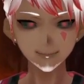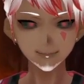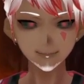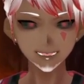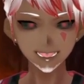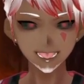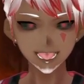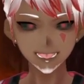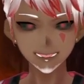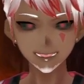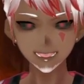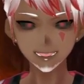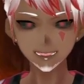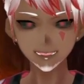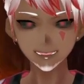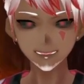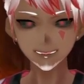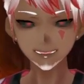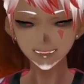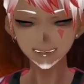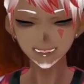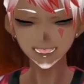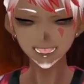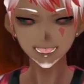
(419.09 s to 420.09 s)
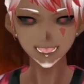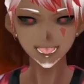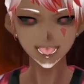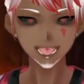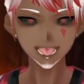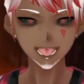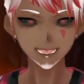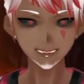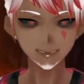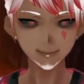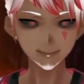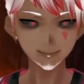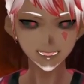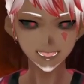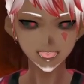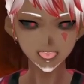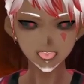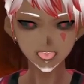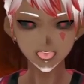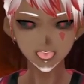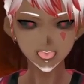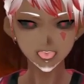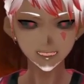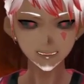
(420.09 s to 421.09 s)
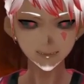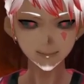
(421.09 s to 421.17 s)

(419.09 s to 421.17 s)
I can remember if it was like a goat